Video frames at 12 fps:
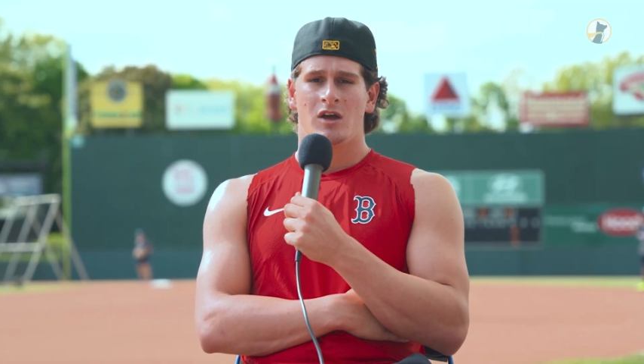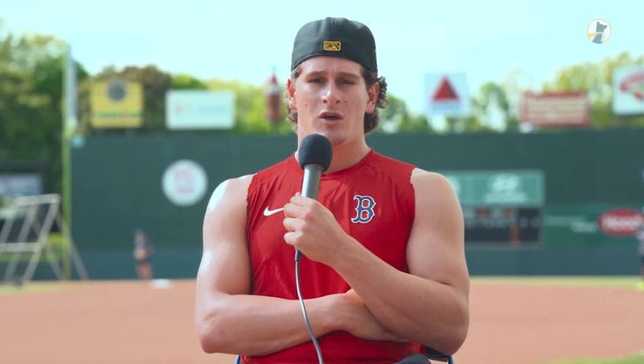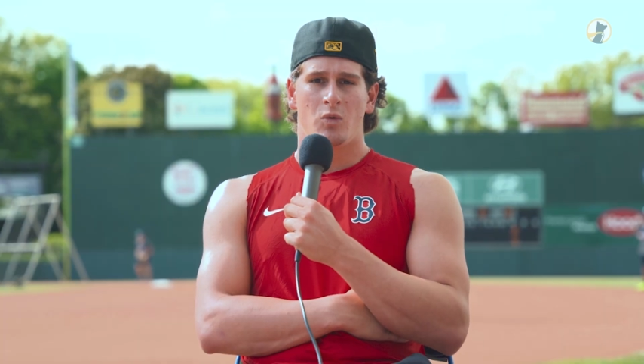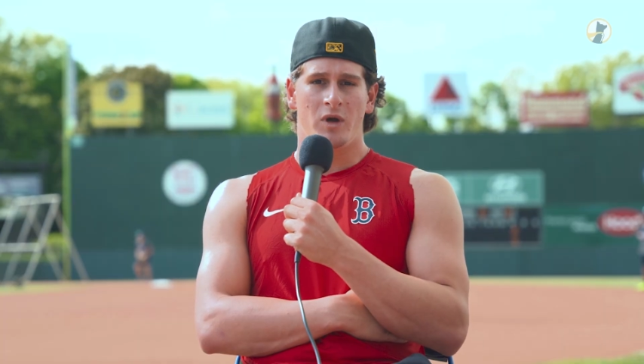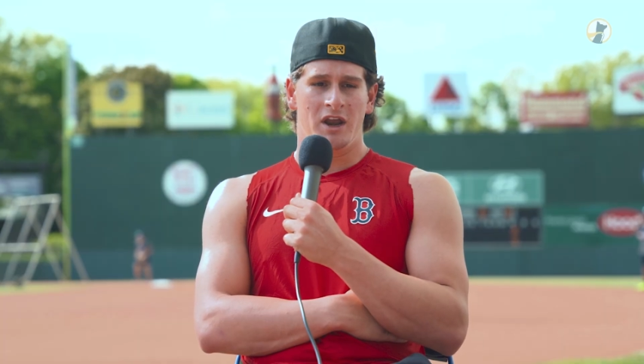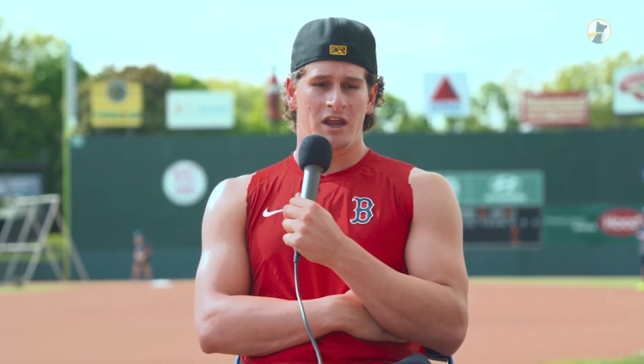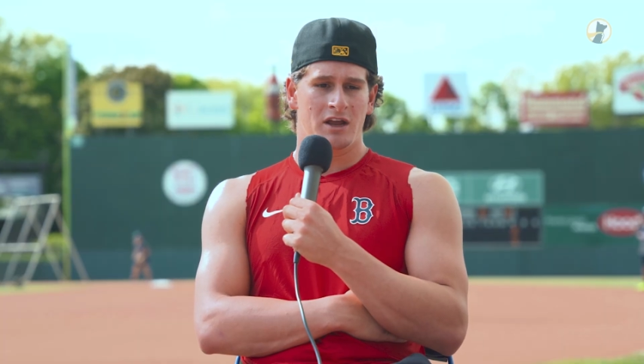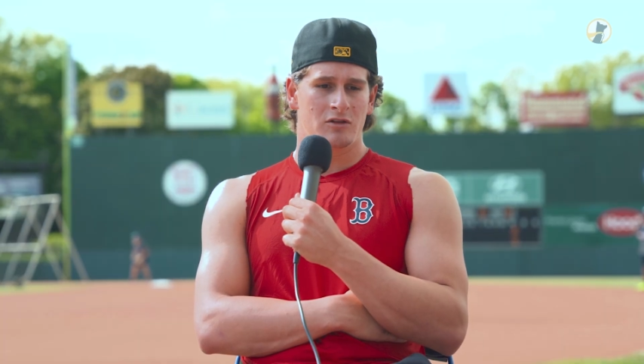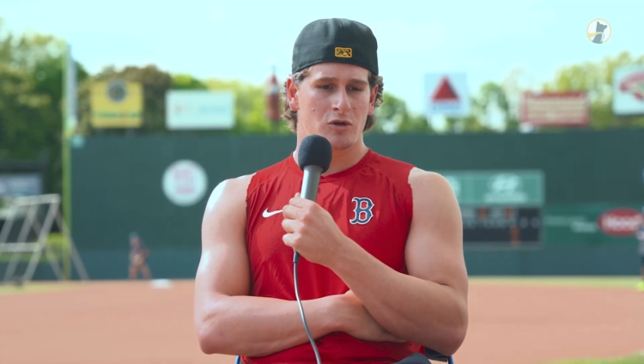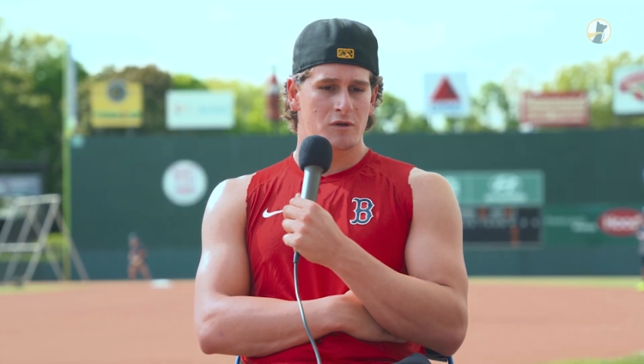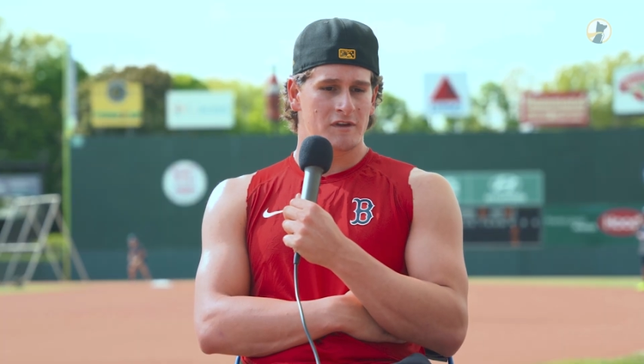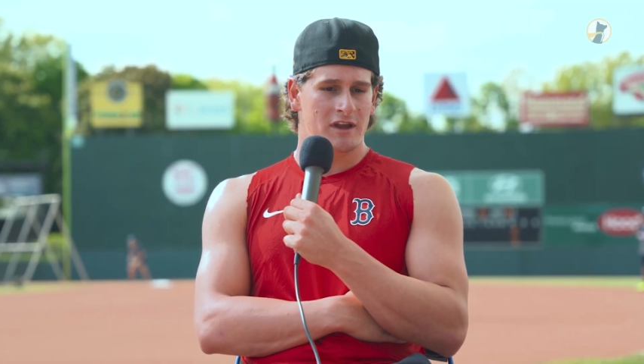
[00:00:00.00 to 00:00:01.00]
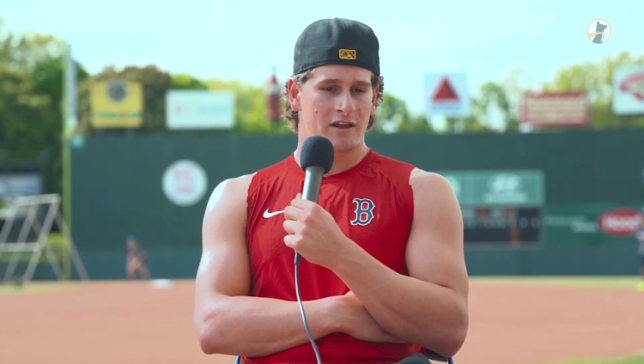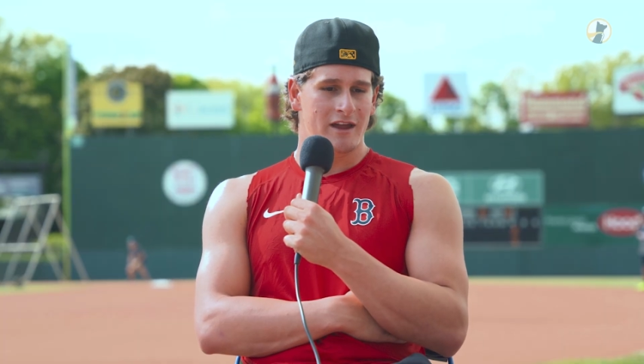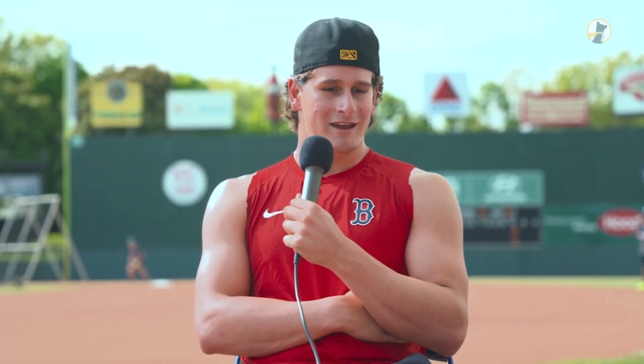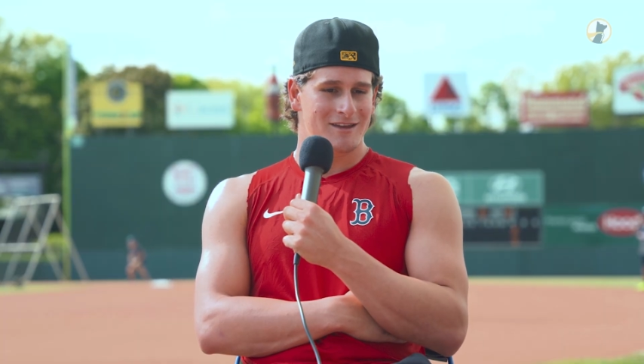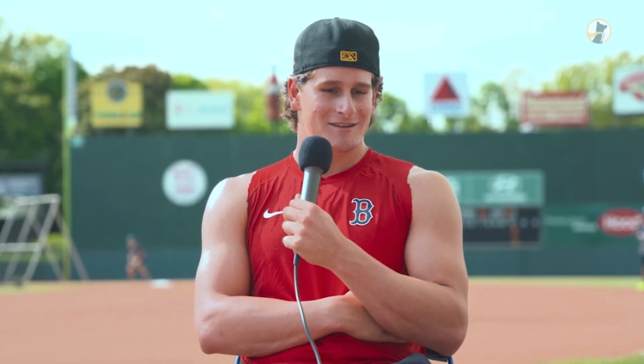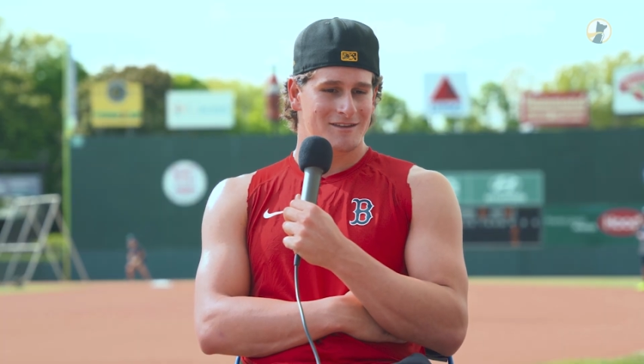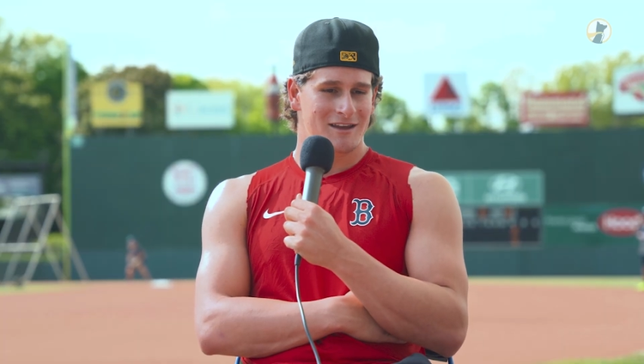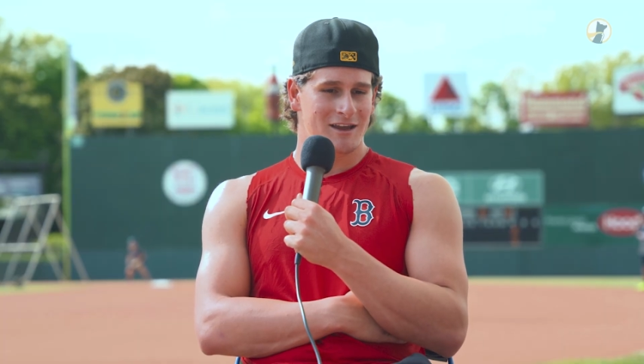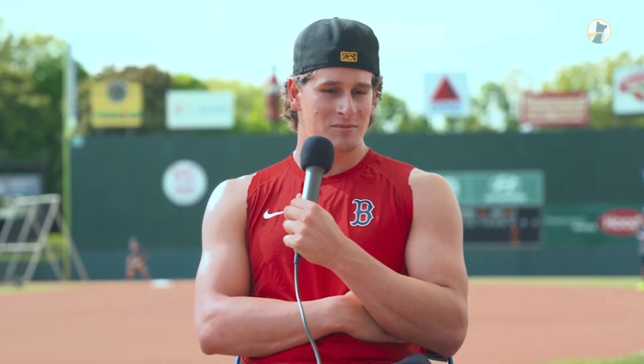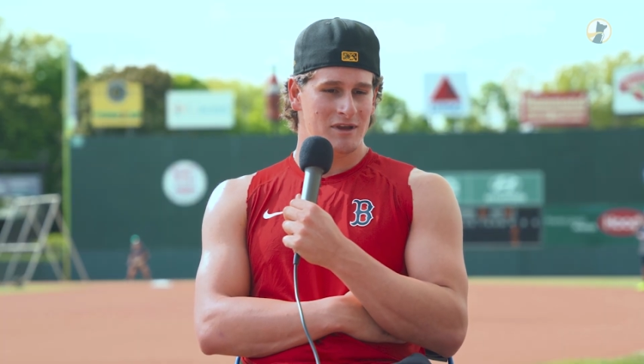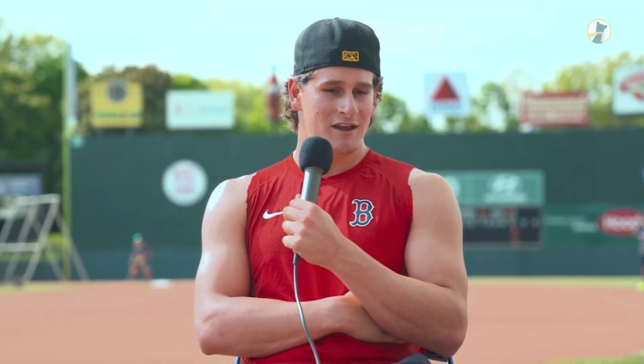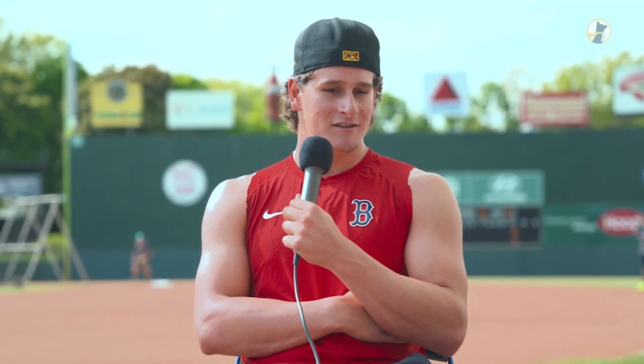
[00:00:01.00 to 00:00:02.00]
winning, losing, like it
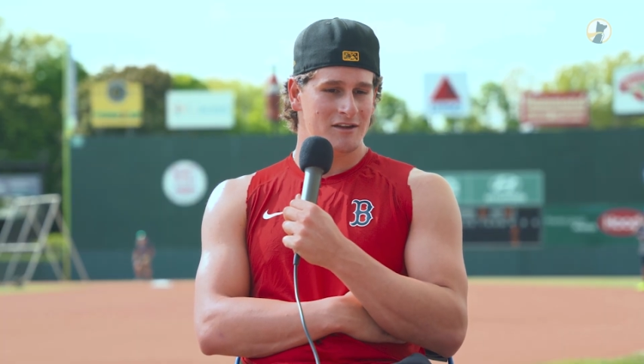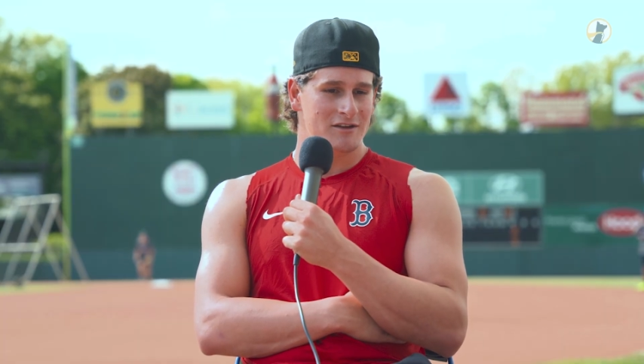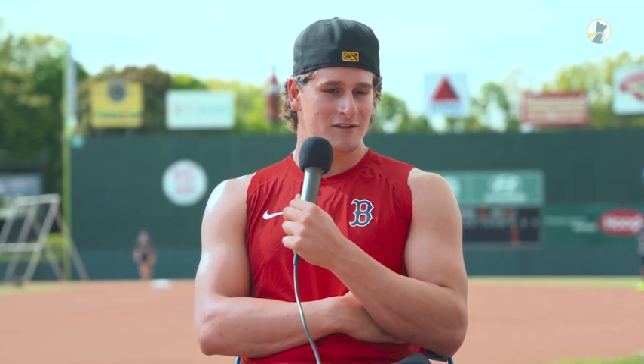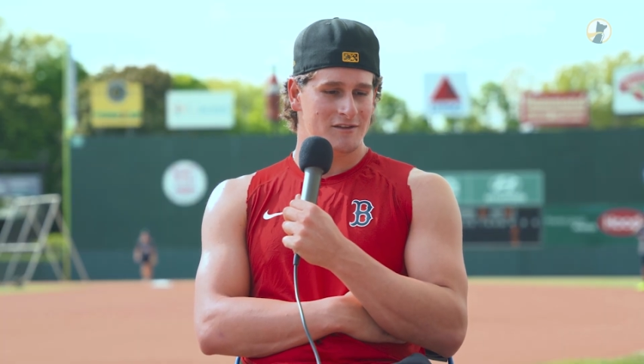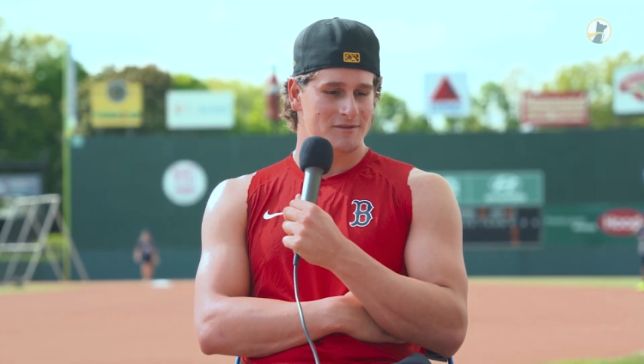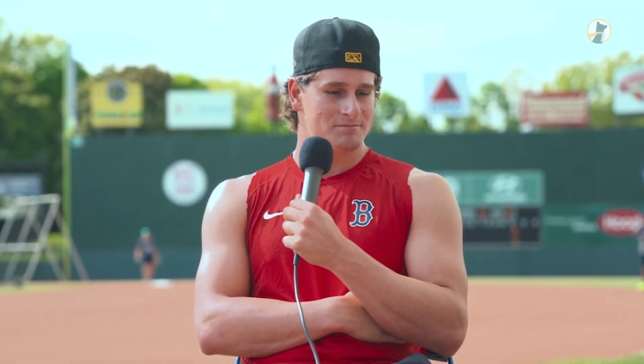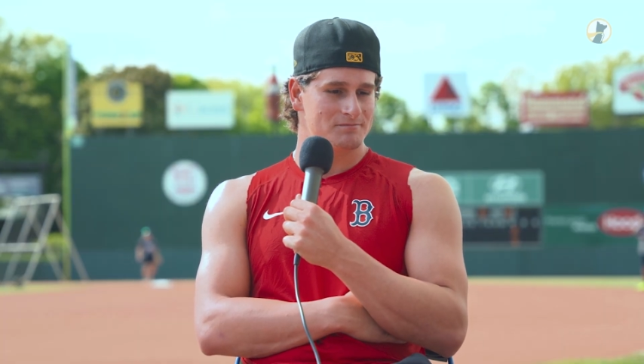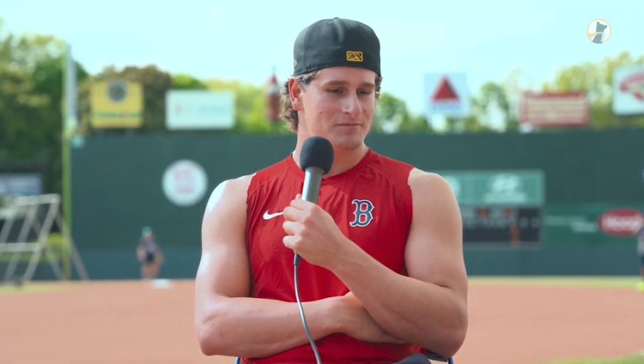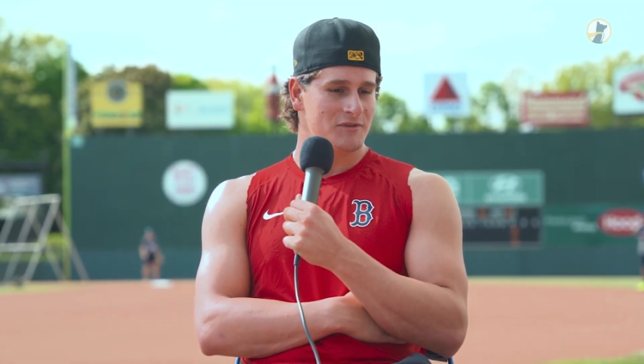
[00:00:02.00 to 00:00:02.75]
can be easy to just